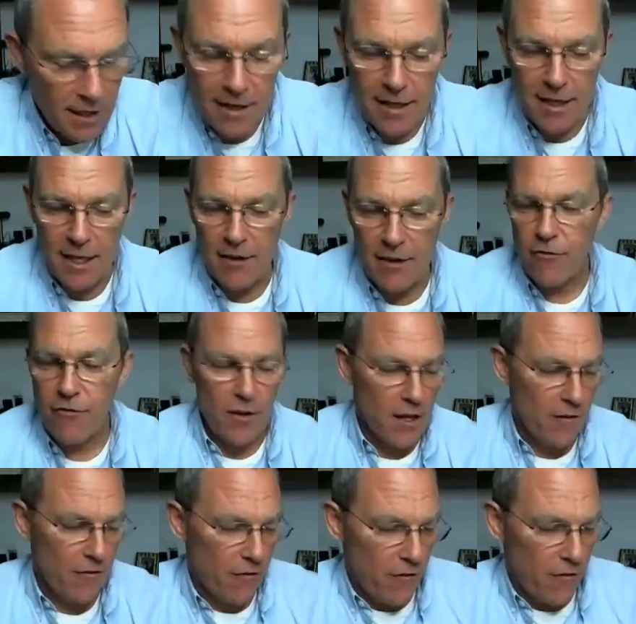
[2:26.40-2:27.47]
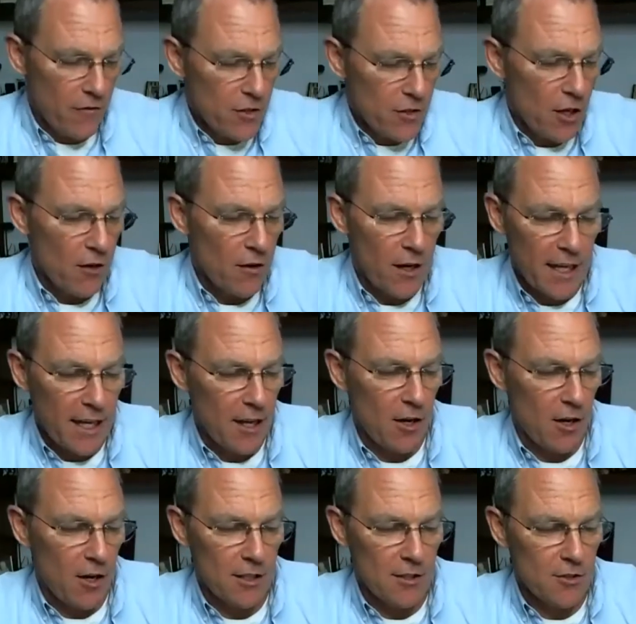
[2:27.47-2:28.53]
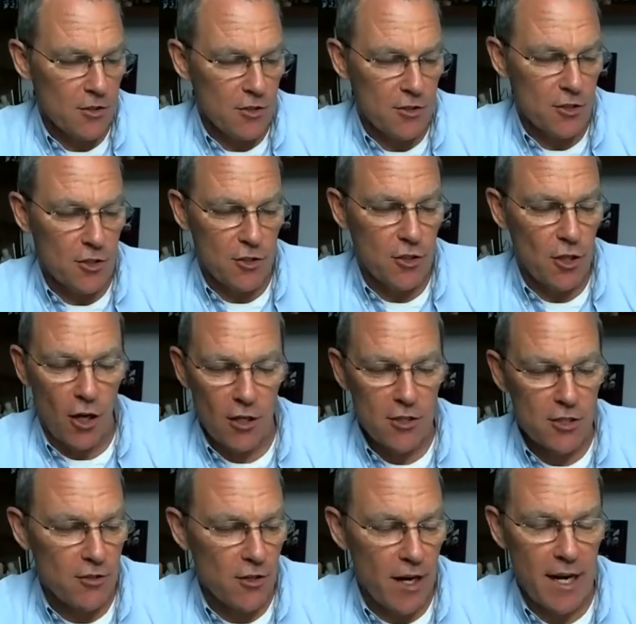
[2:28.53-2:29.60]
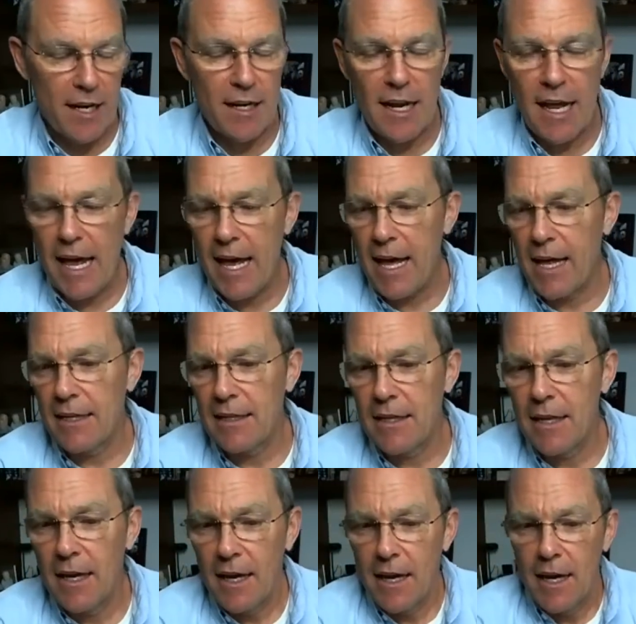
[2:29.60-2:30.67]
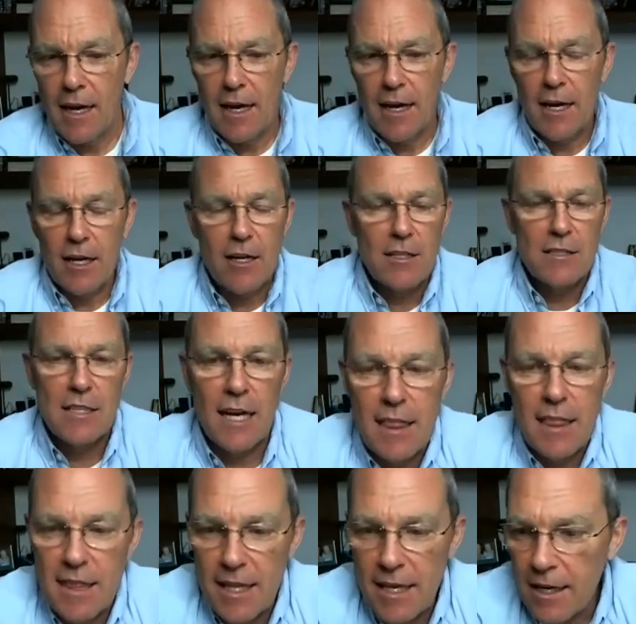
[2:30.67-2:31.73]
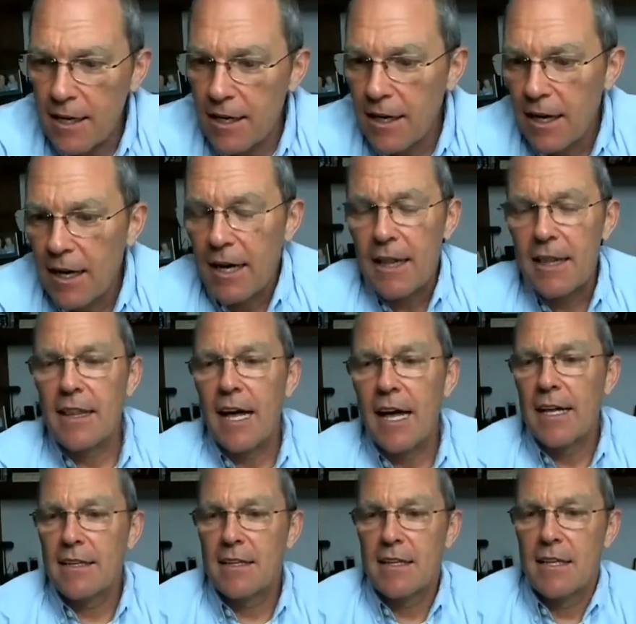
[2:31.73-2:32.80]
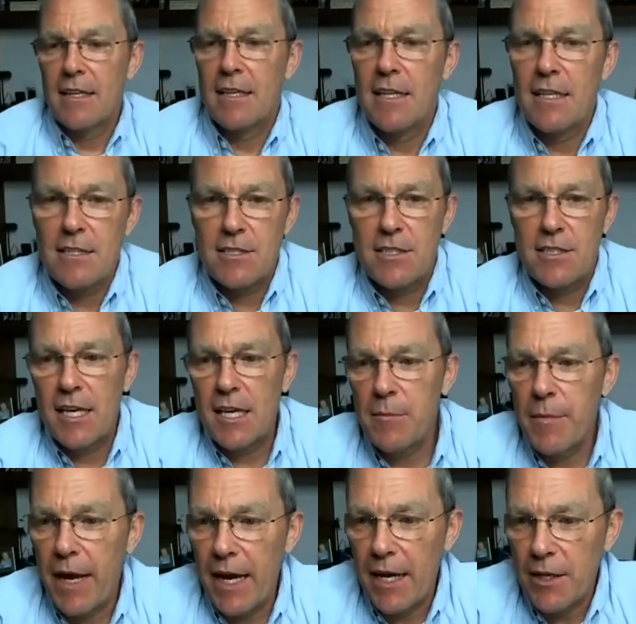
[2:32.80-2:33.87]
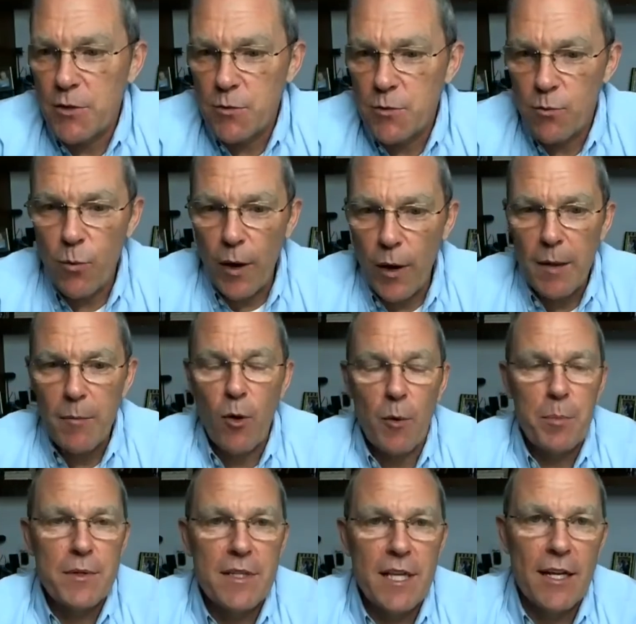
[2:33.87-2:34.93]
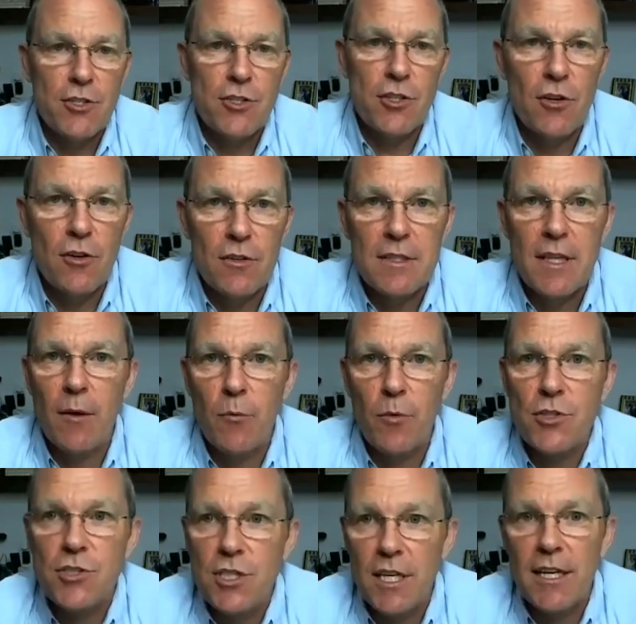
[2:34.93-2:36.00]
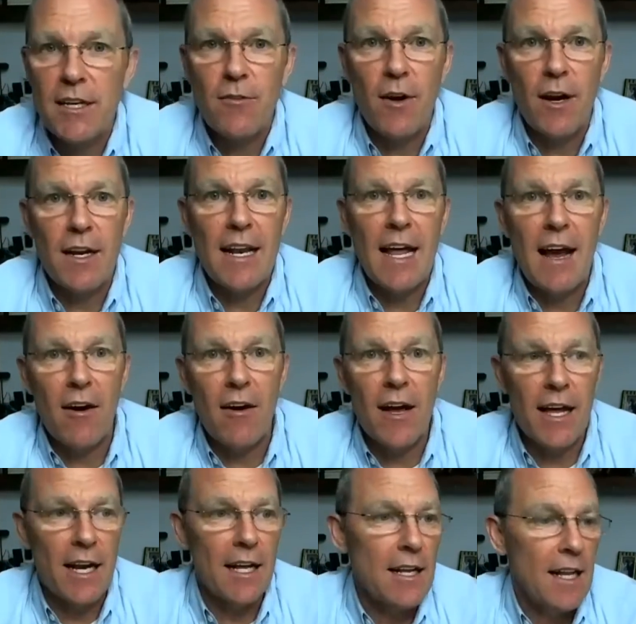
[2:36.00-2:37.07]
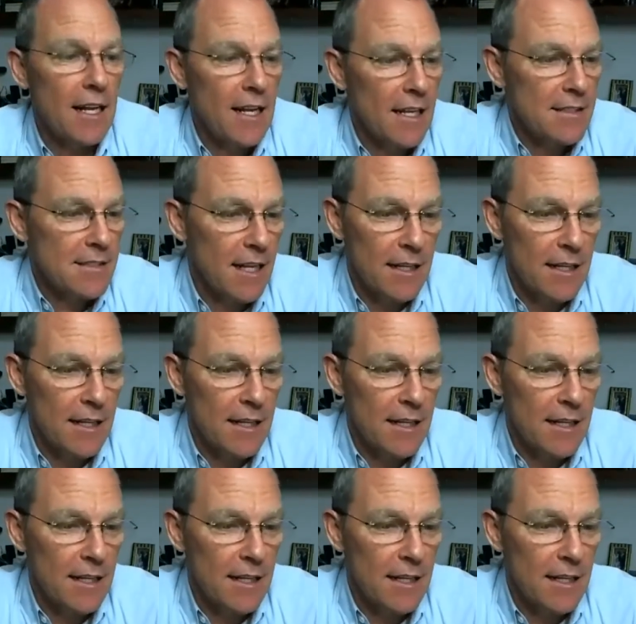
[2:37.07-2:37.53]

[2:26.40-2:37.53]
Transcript: if you know, I get on and talk straight, and because I think that this team has way more potential than we're seeing right now, and that's